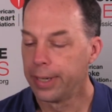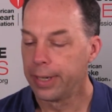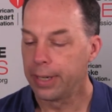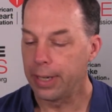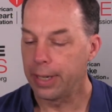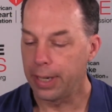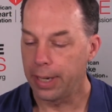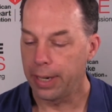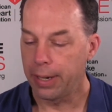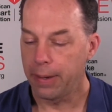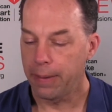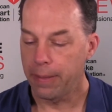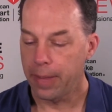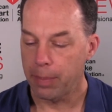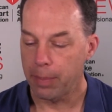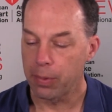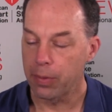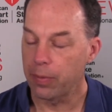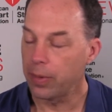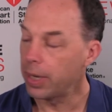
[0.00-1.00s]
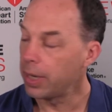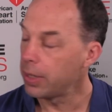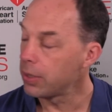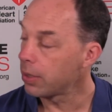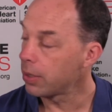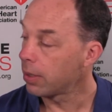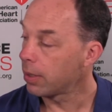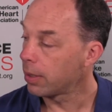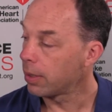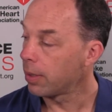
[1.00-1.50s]
that provides
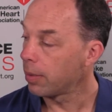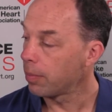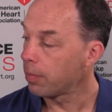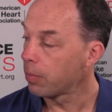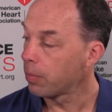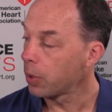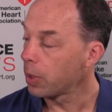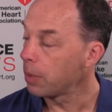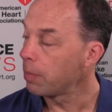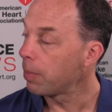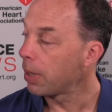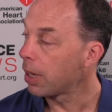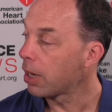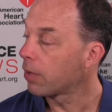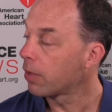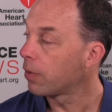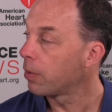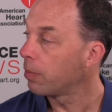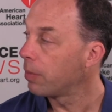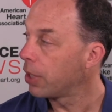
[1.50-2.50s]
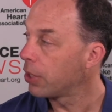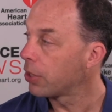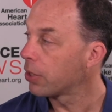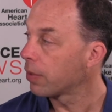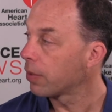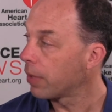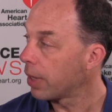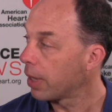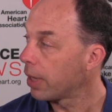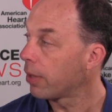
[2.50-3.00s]
a pretty powerful measure
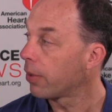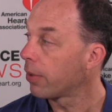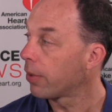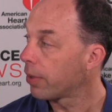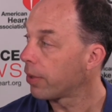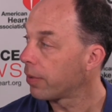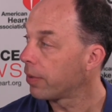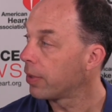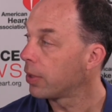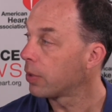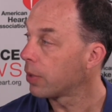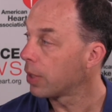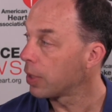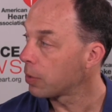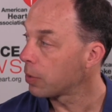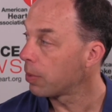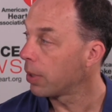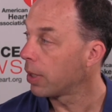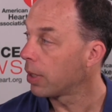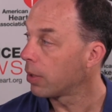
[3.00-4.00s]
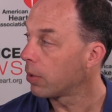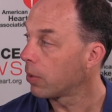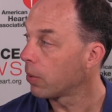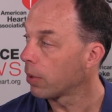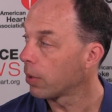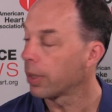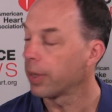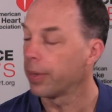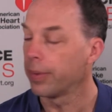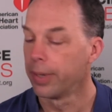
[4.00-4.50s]
of the health of the transplanted
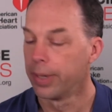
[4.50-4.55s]
organ.